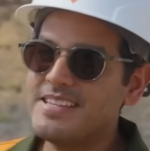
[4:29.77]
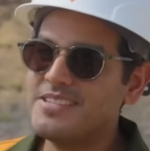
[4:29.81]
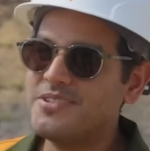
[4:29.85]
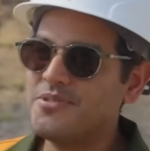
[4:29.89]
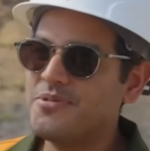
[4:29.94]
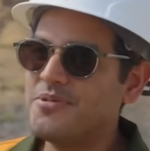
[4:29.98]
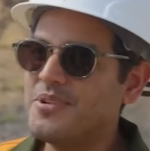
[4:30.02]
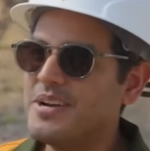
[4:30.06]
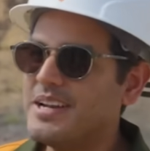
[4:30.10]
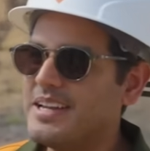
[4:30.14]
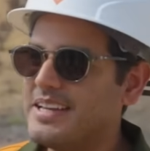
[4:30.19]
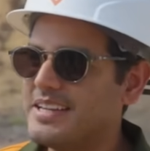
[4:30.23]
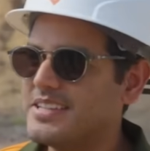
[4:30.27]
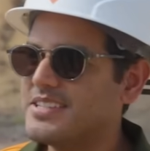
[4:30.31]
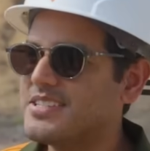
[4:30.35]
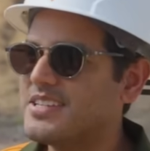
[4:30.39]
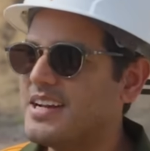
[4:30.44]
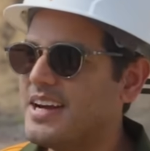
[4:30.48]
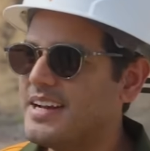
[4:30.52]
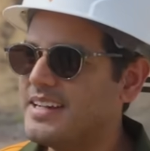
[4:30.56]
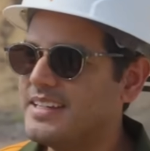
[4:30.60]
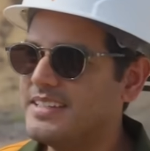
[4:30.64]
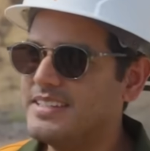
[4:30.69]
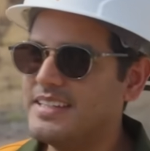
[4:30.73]
is a really
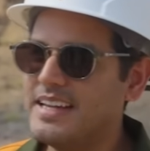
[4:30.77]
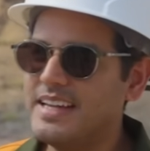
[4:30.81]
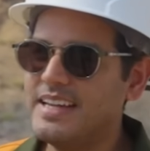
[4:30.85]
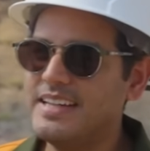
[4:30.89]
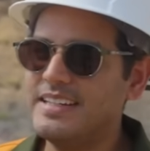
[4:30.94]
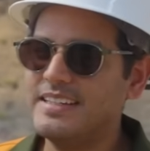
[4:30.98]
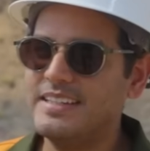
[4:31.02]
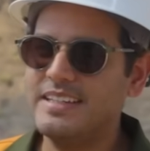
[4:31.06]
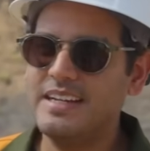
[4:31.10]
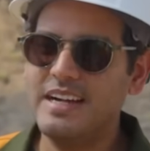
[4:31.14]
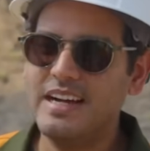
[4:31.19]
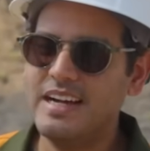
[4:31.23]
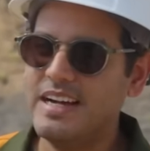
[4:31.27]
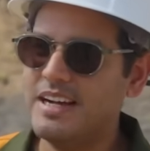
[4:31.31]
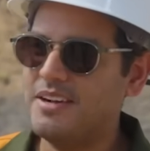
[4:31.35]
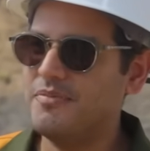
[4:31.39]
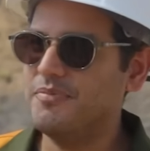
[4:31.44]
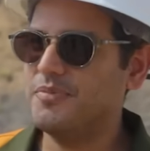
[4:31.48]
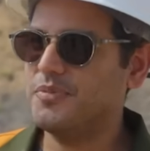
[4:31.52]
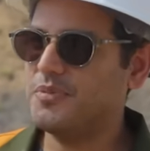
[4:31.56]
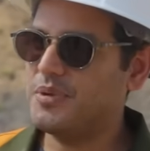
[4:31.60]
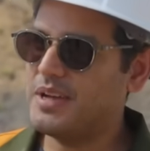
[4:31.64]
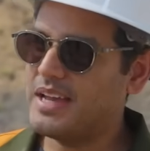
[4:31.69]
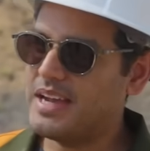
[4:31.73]
exciting day. Um,
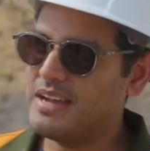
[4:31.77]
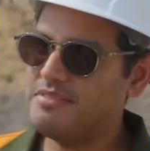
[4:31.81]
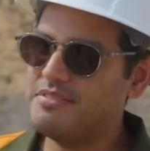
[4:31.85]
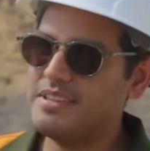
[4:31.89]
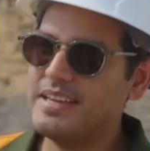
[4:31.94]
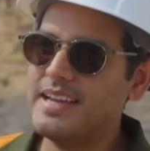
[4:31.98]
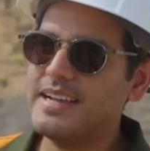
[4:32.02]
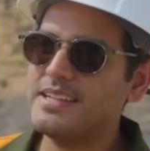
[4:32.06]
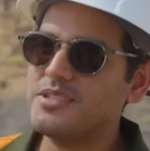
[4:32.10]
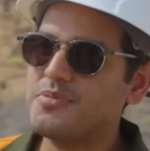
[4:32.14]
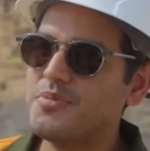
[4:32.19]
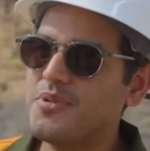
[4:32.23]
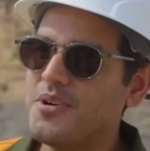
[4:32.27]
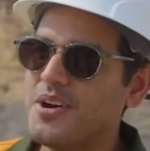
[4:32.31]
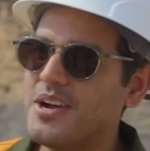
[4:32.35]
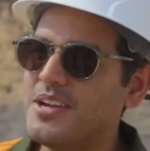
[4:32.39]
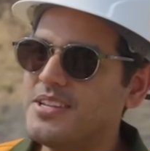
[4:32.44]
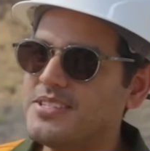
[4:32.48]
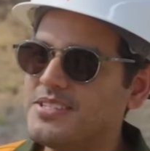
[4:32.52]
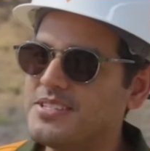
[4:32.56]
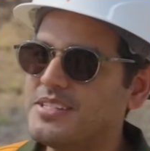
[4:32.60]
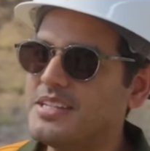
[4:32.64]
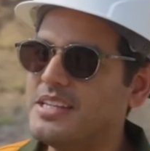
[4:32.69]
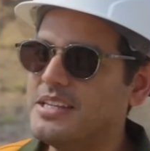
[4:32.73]
we have the
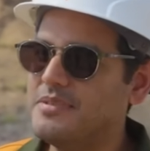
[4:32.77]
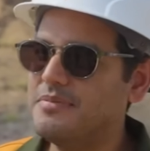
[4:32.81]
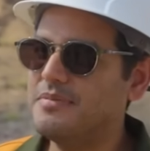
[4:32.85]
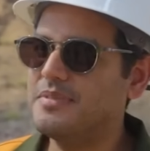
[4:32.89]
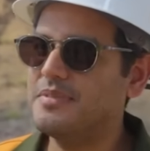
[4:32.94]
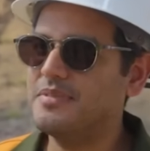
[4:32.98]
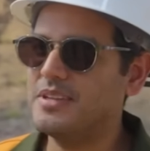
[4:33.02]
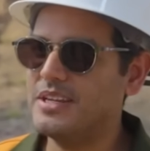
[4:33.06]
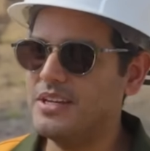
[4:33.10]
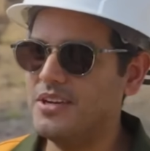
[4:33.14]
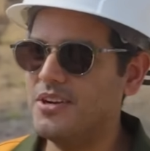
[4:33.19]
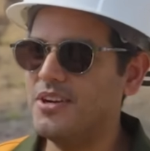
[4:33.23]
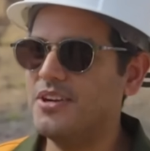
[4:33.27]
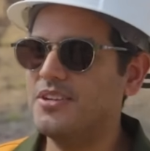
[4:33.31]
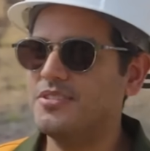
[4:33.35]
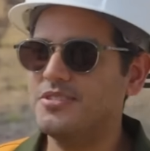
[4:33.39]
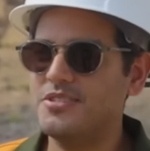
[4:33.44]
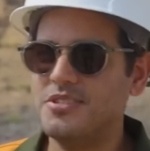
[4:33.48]
XPRIZE team here